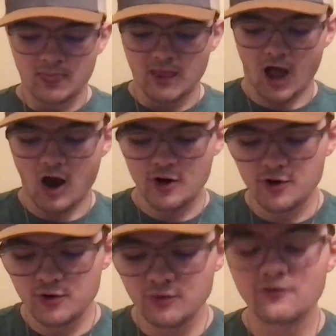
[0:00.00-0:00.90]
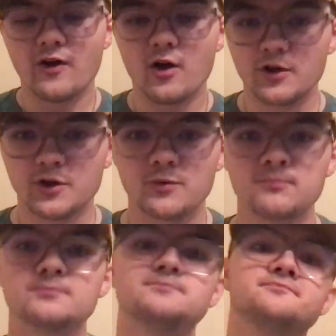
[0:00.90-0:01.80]
our new
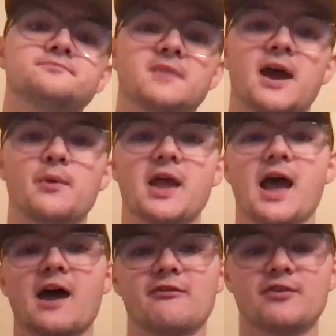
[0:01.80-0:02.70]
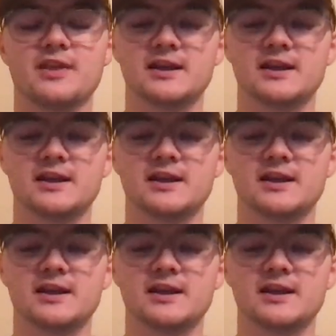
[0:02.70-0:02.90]
volume that we have for the